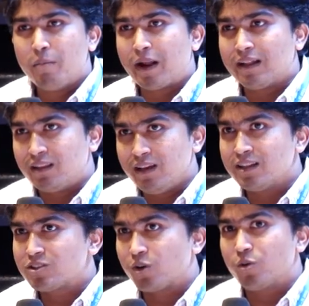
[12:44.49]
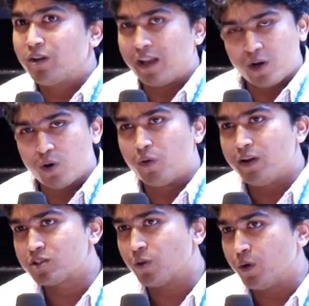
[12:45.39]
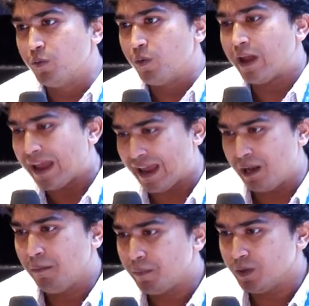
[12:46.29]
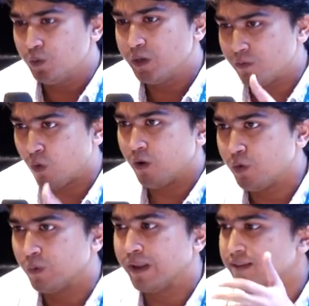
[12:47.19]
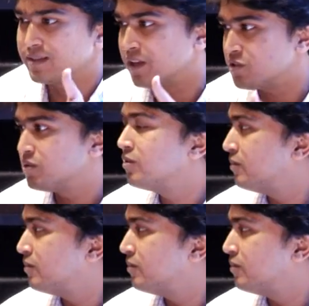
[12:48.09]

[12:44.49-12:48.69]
But I think it's not going to take over. It's going to help you evolve to next stage.